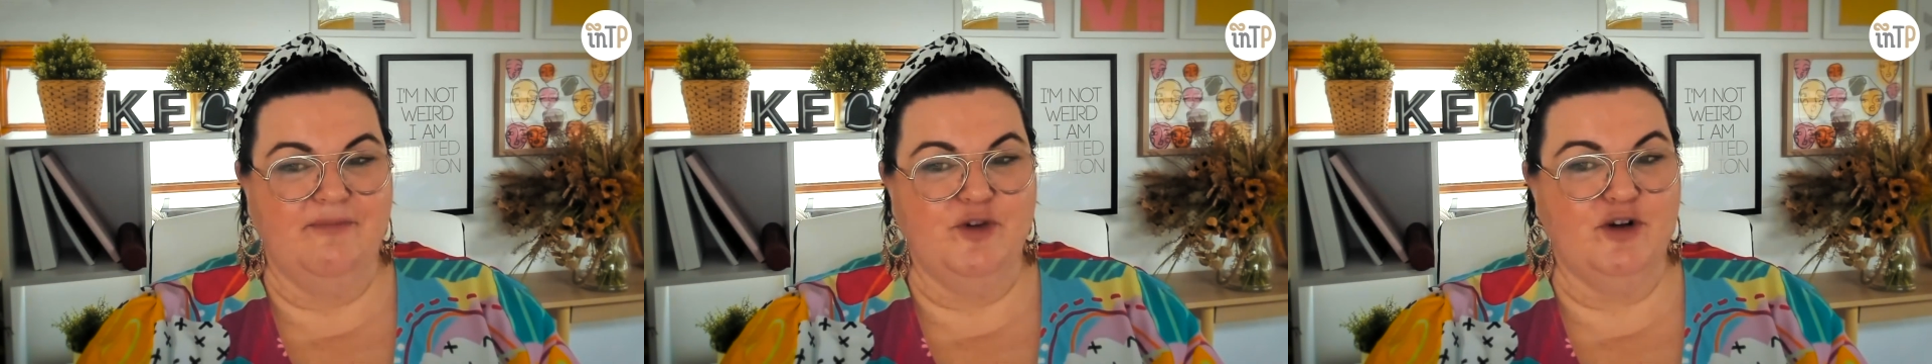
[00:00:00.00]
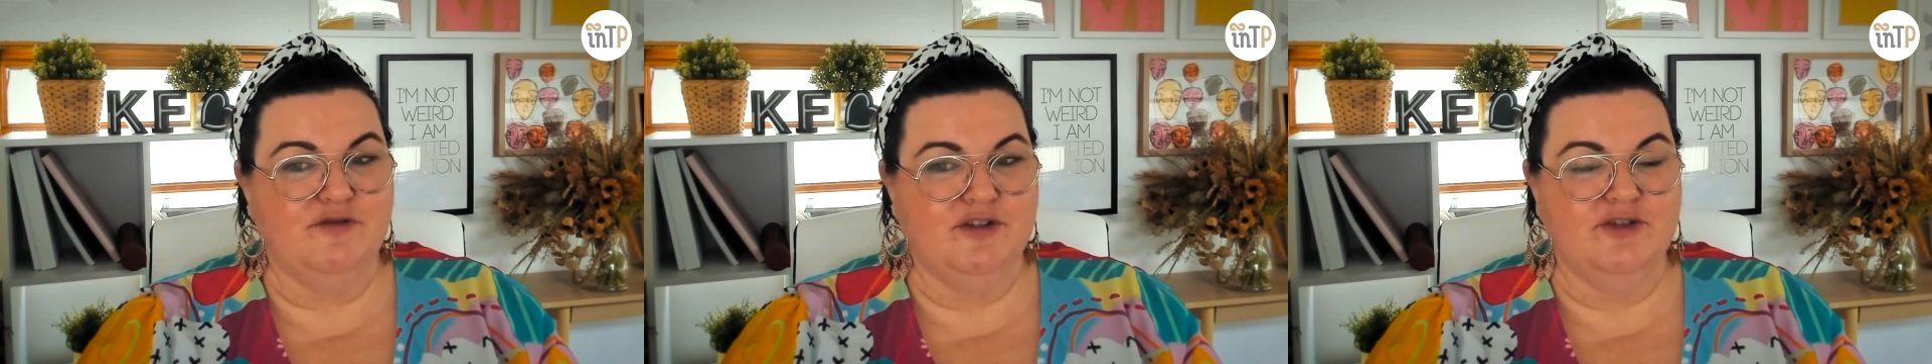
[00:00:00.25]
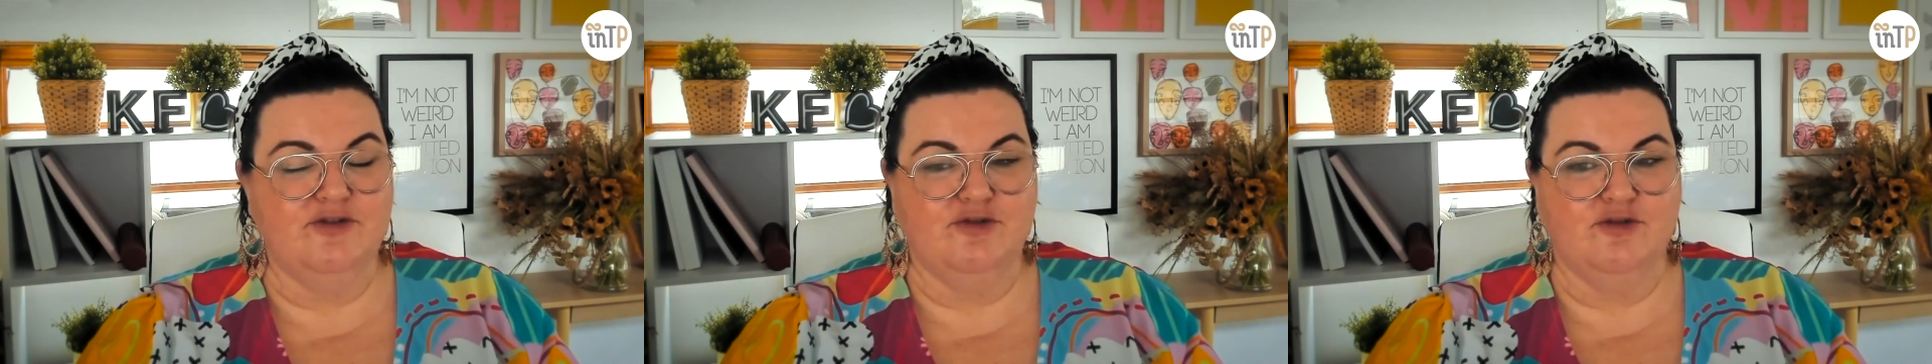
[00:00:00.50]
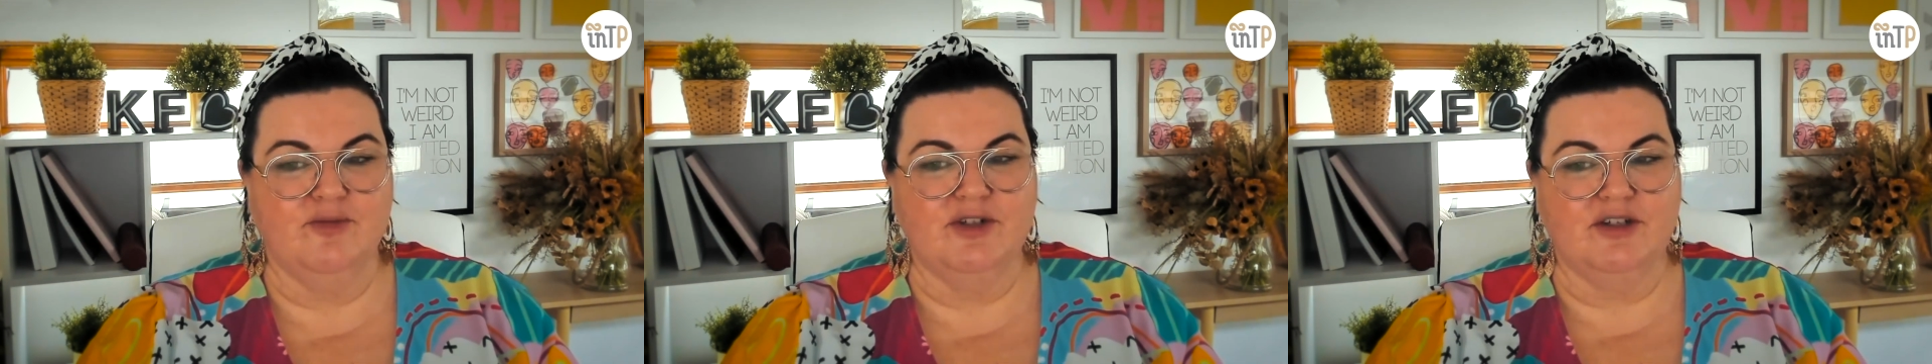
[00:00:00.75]
often
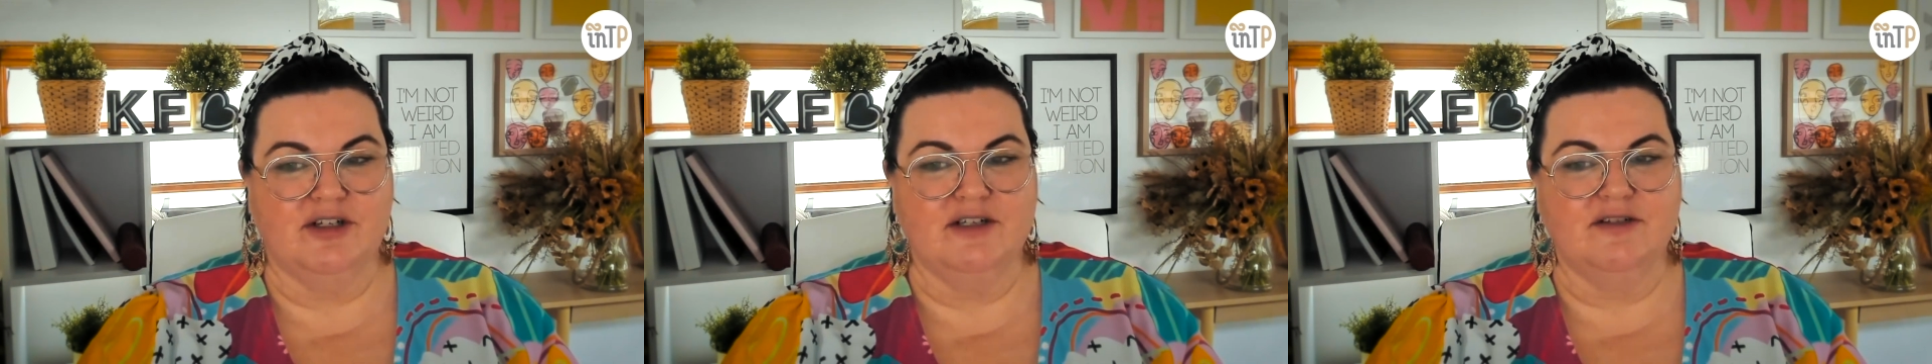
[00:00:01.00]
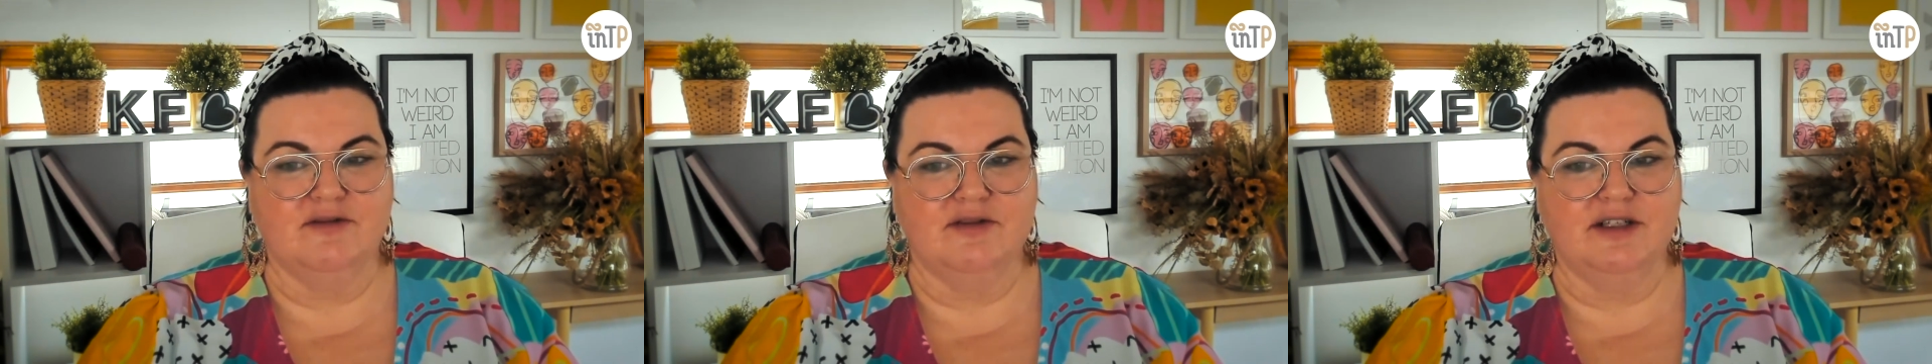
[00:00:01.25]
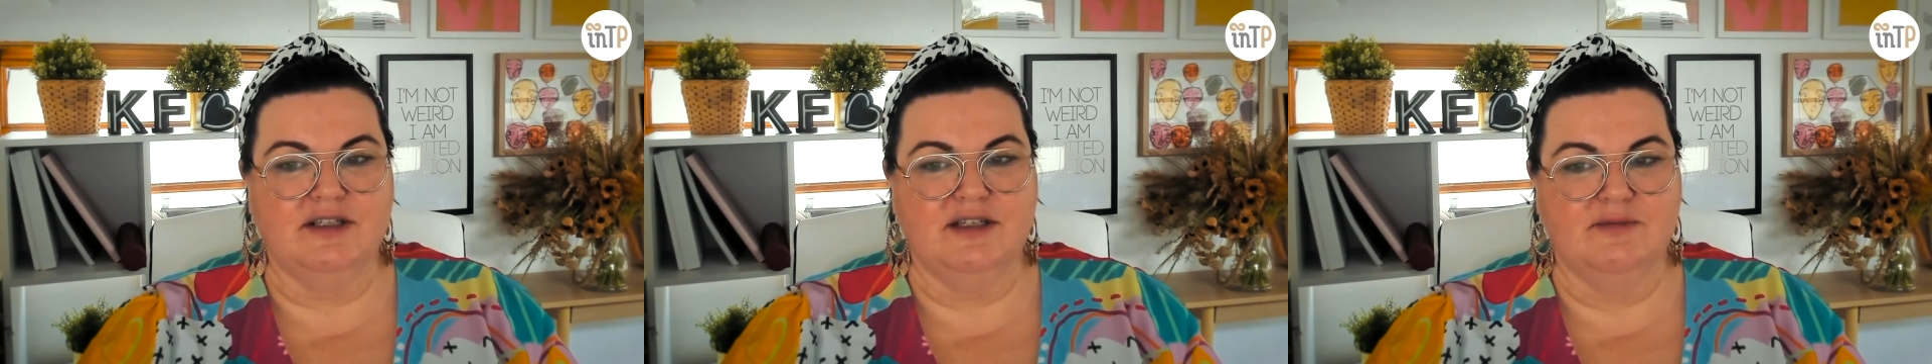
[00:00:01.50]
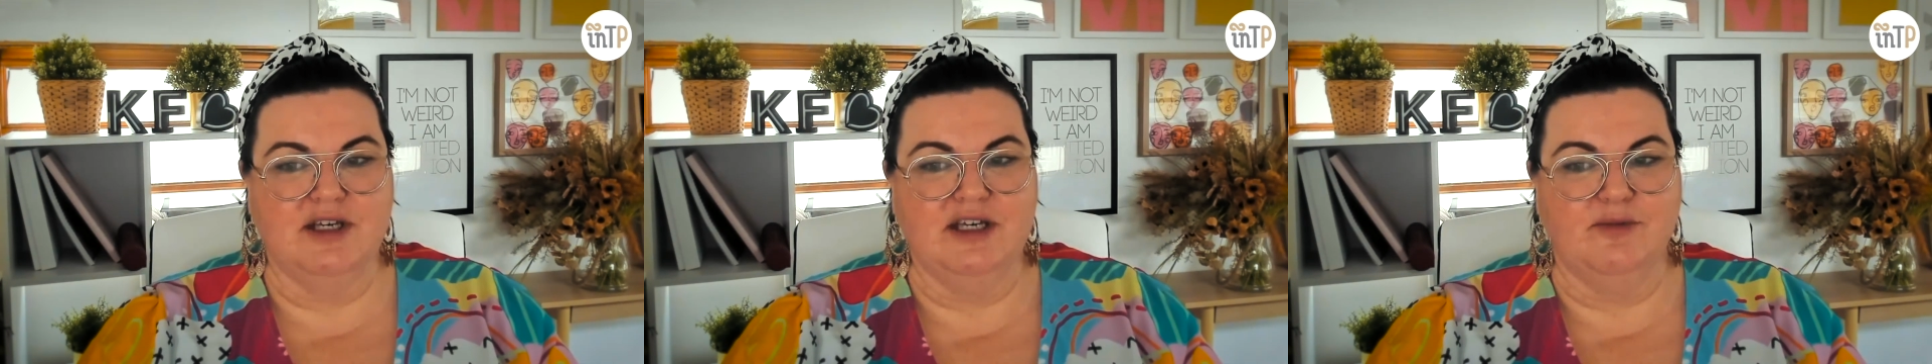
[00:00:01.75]
traumatized
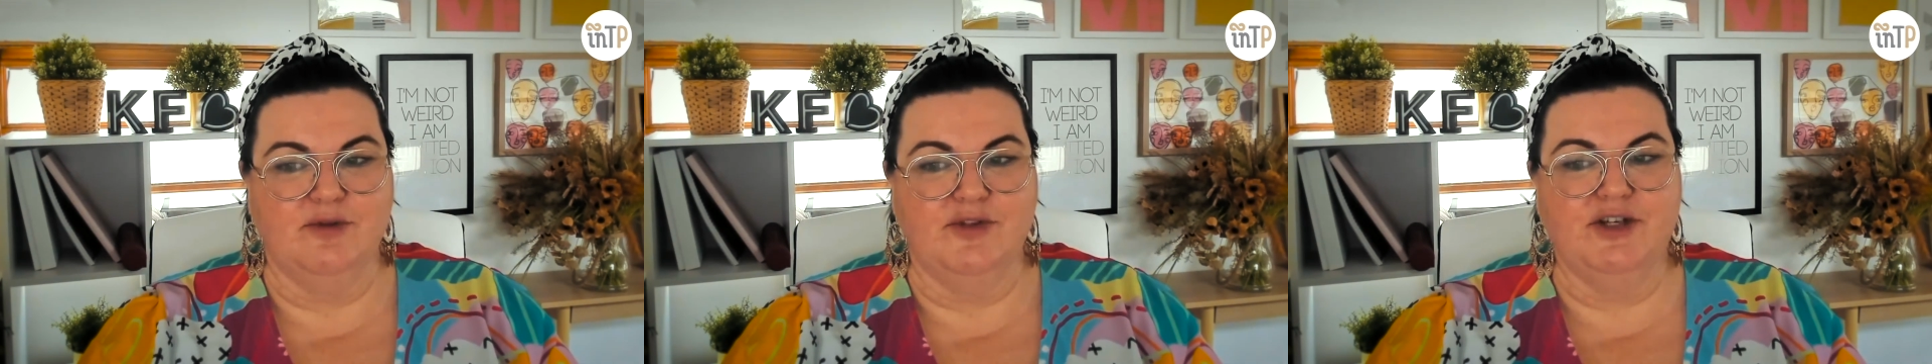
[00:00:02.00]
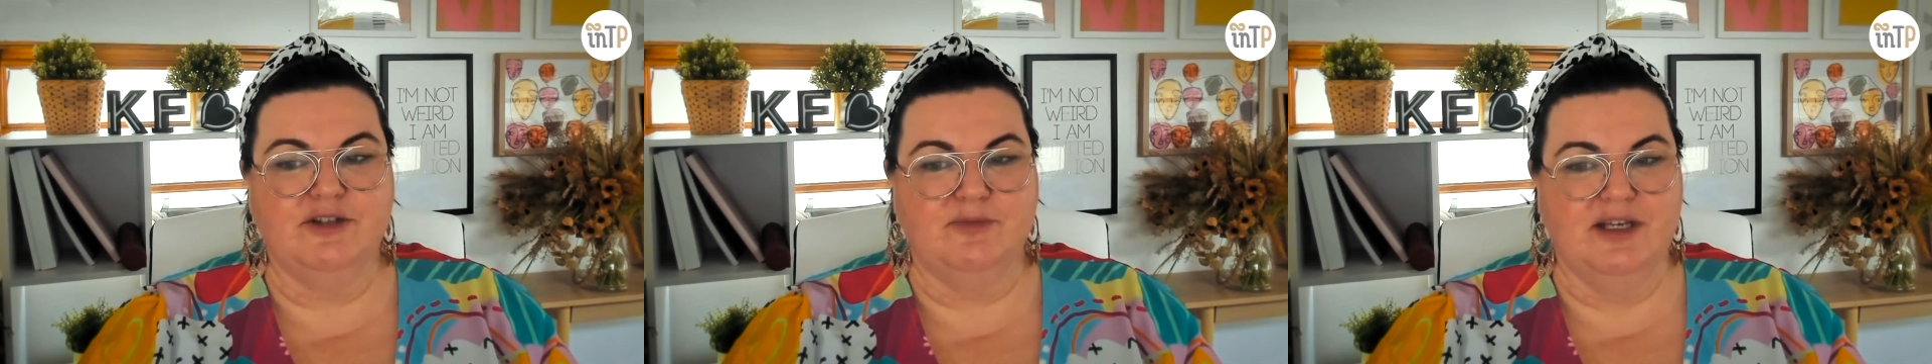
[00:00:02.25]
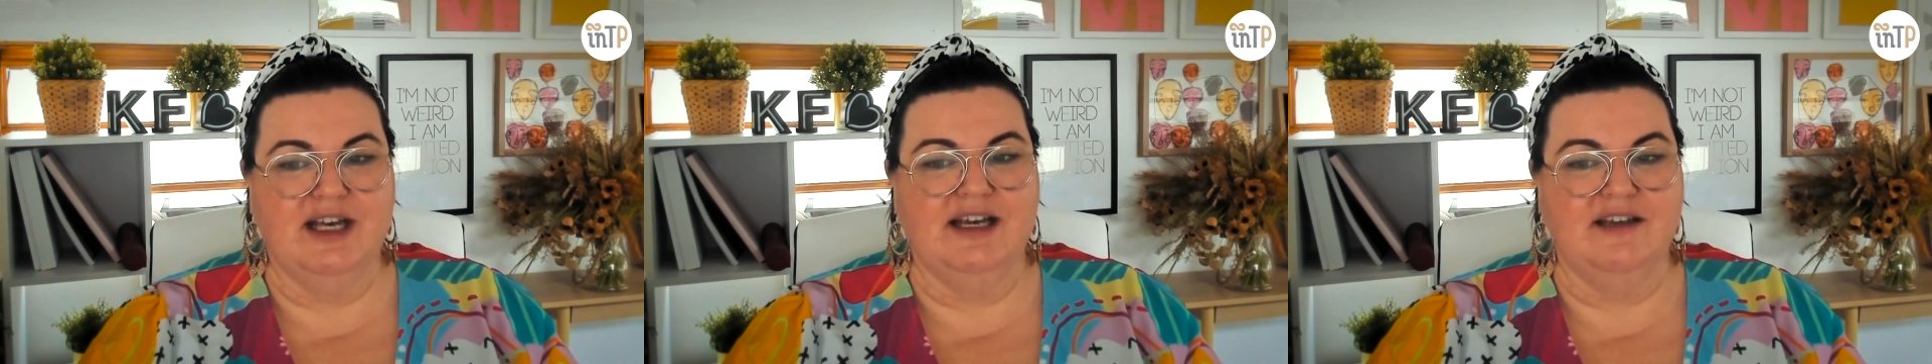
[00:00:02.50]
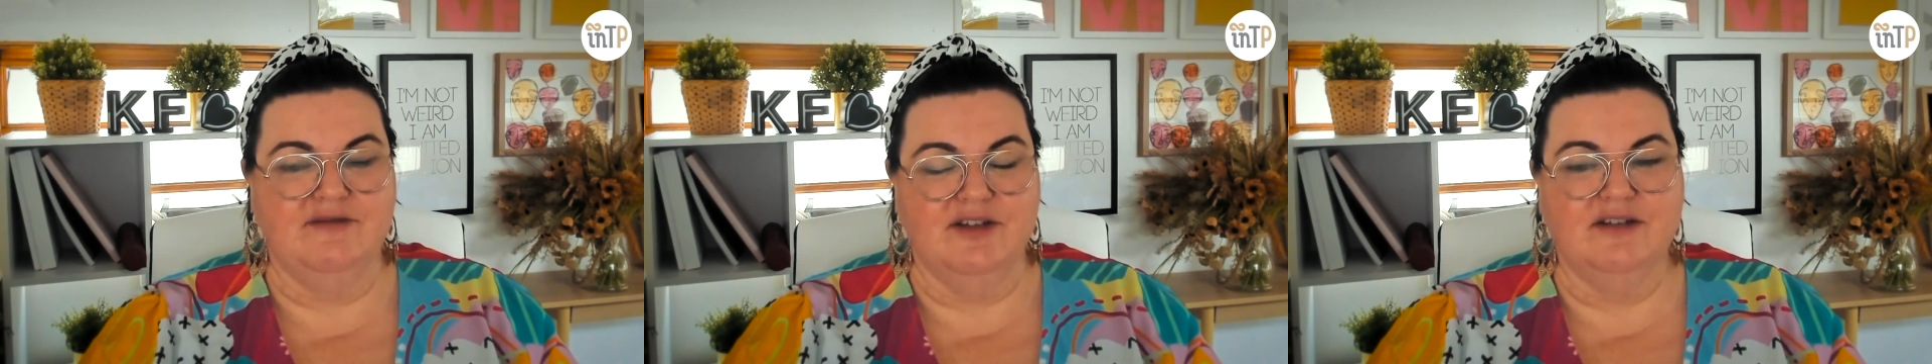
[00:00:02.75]
autistic people, those
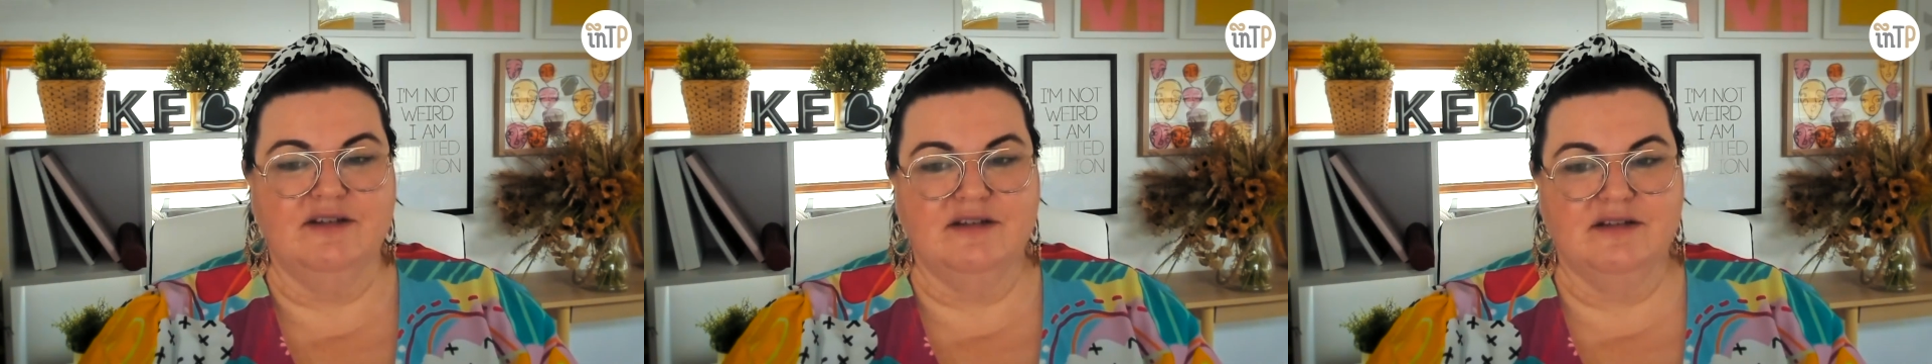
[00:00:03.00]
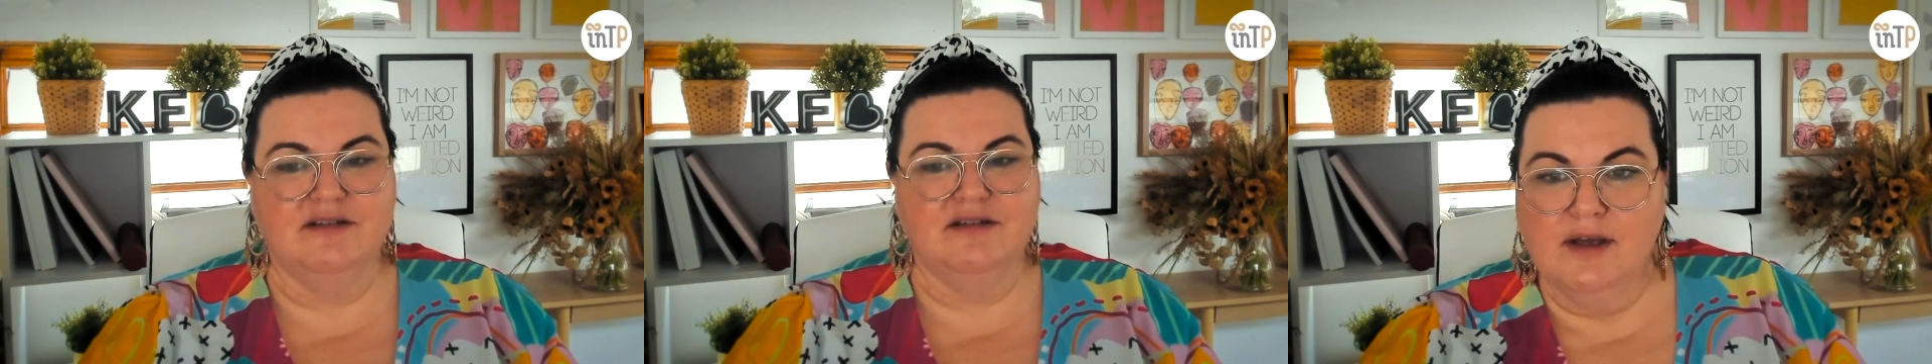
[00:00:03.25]
behaviors.